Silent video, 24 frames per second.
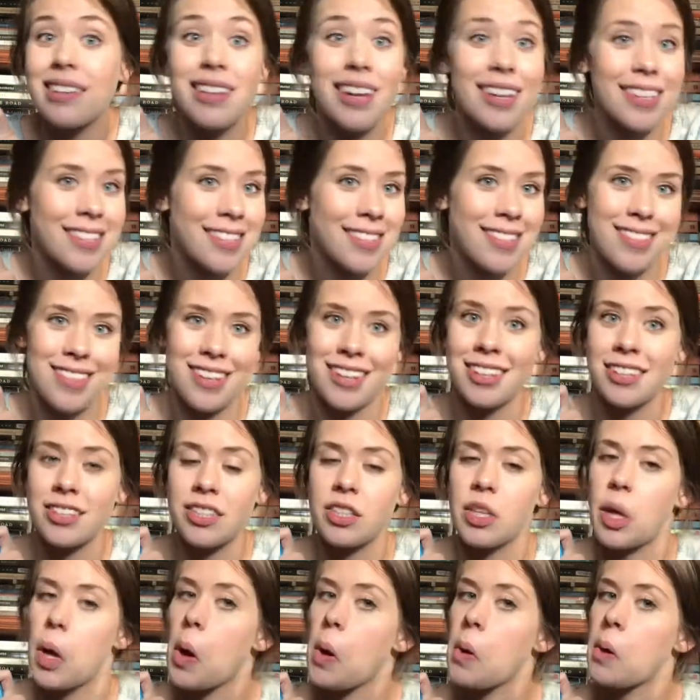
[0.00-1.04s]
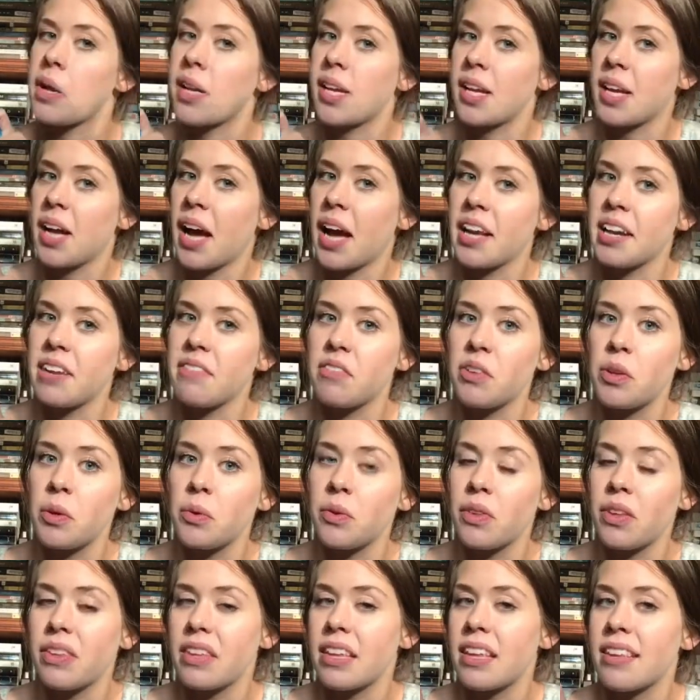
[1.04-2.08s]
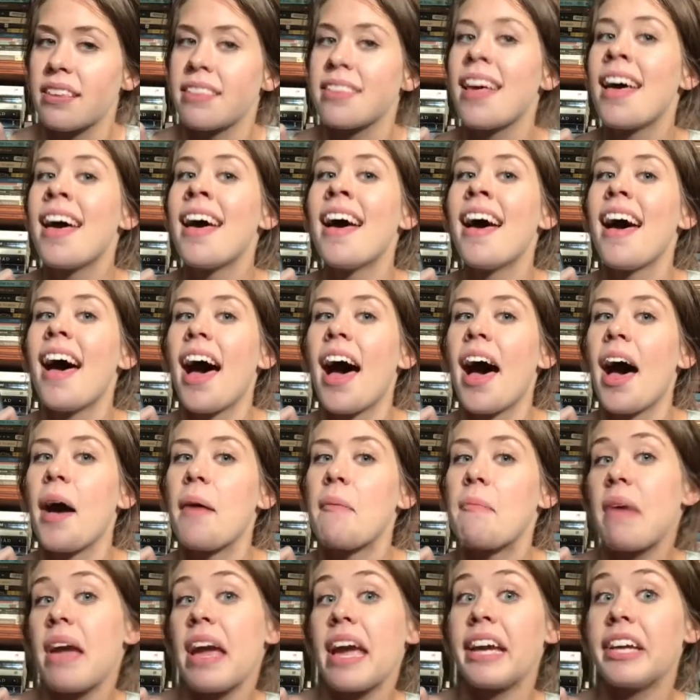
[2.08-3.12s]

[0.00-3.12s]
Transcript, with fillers: doesn't think so and he kind of uses his um,